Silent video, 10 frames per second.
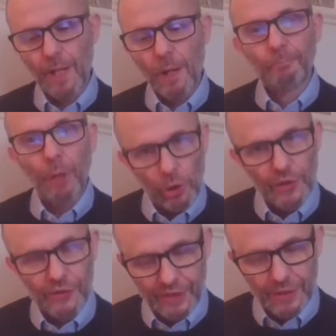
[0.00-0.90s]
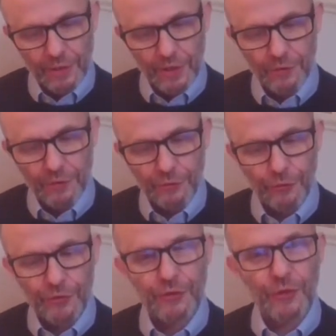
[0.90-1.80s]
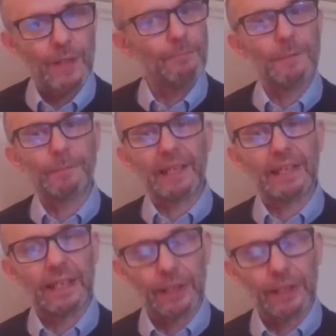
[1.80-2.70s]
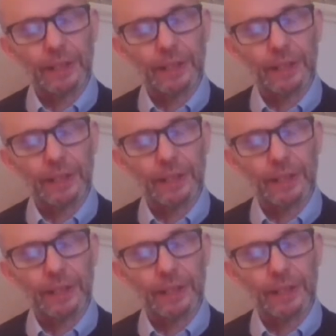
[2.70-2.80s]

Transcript: policy that interests you, it might be EU